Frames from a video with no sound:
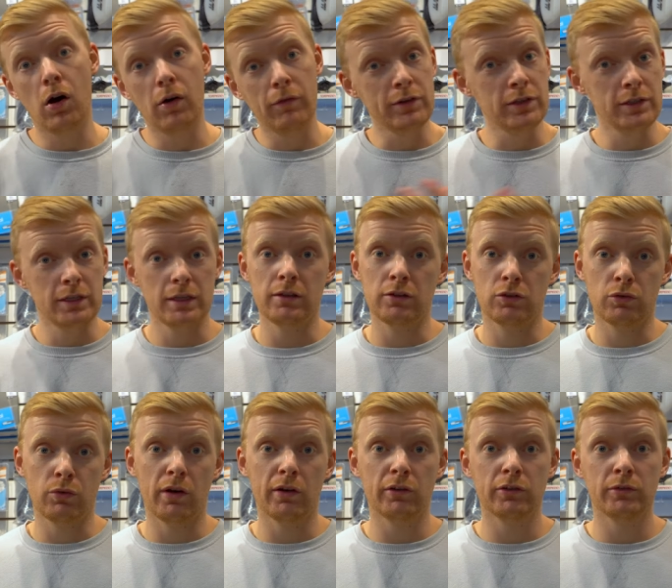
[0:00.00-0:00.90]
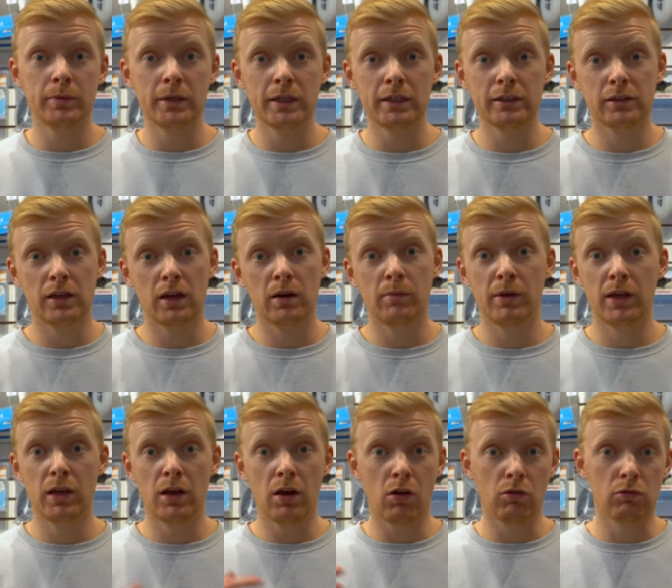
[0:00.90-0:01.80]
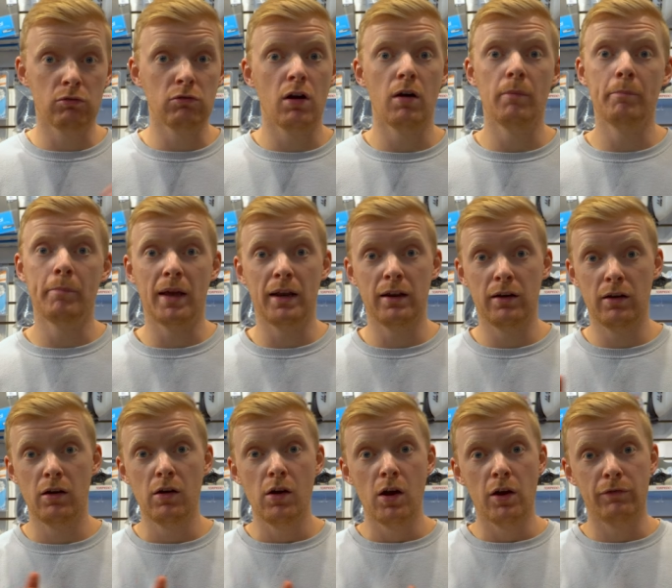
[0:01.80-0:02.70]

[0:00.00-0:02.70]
Obviously the 12 speed is gonna be a lot better